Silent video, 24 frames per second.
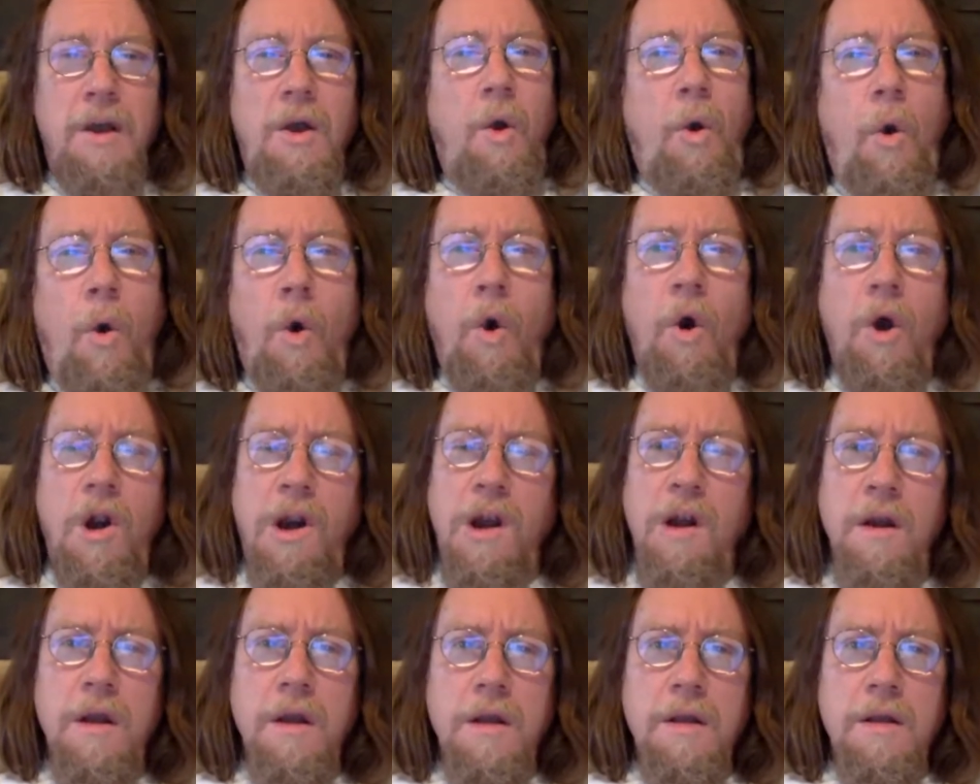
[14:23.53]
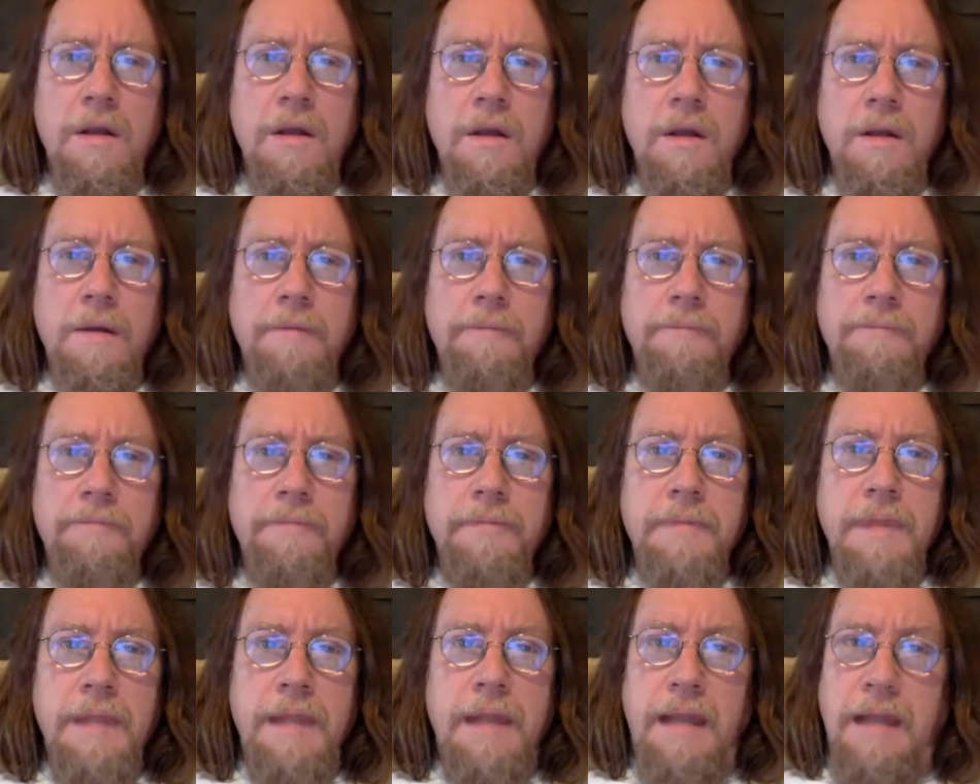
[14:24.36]
Or
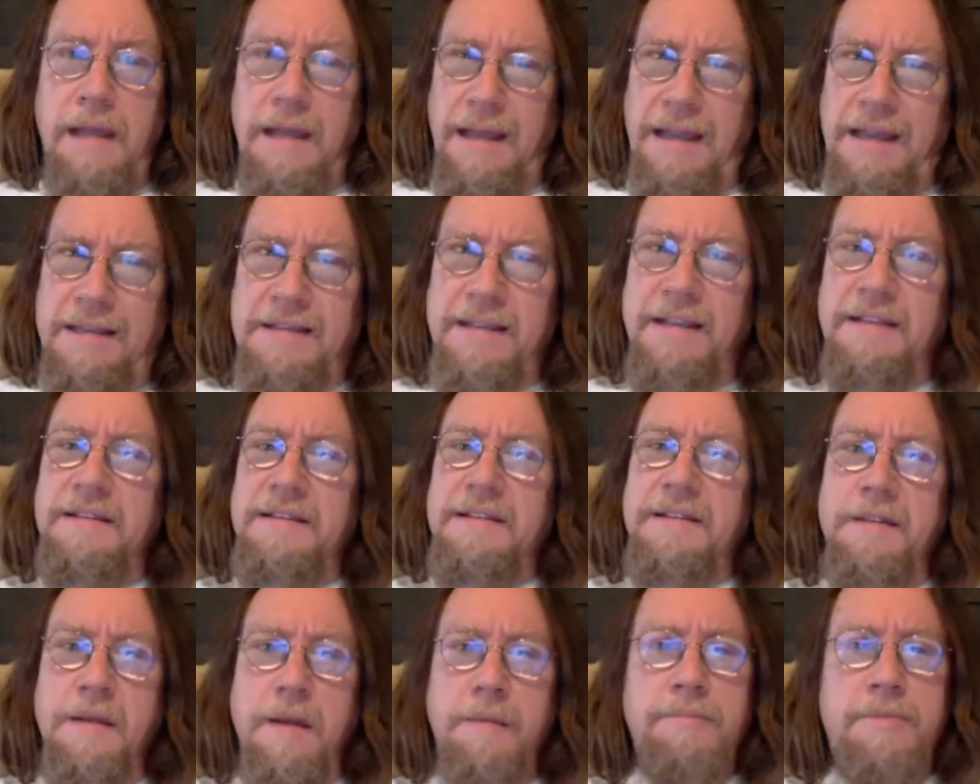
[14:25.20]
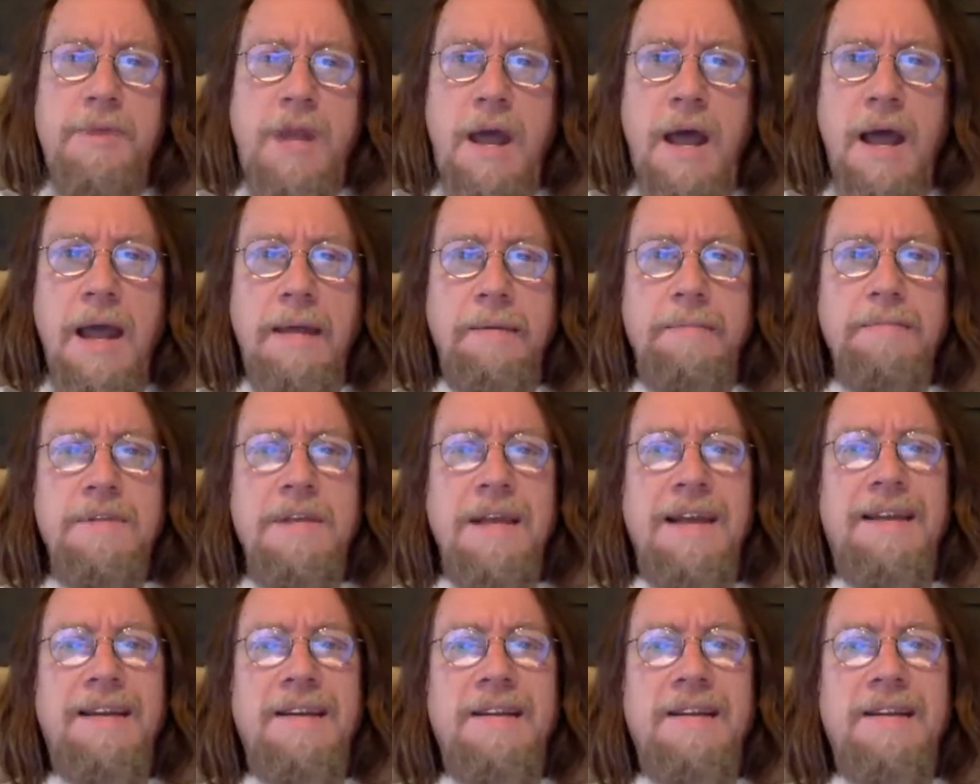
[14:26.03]
is it sometimes